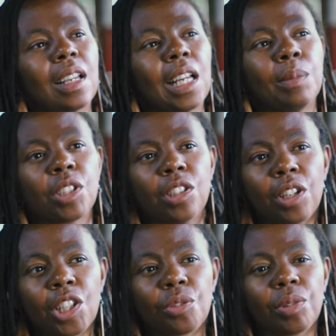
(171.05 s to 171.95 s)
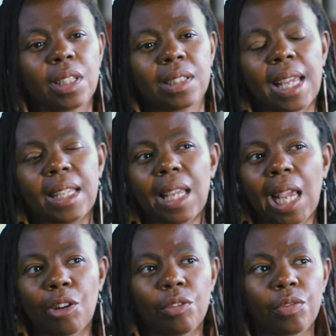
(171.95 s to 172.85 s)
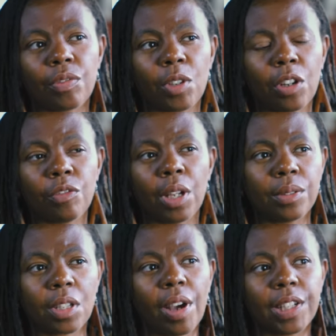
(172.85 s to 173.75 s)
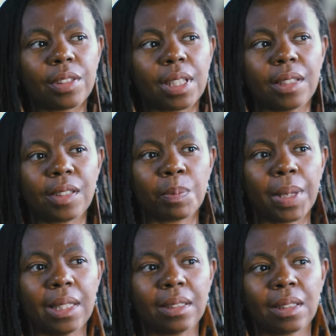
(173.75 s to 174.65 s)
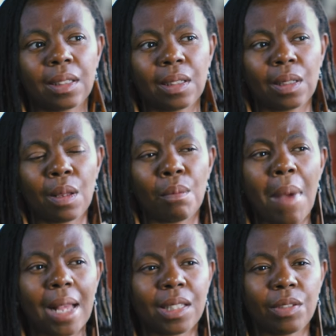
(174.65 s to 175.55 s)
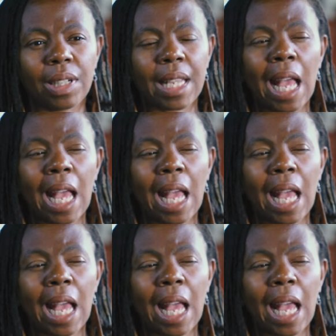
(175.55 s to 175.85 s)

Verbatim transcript: um, just nurturing and taking care of, of those kind of things has been massively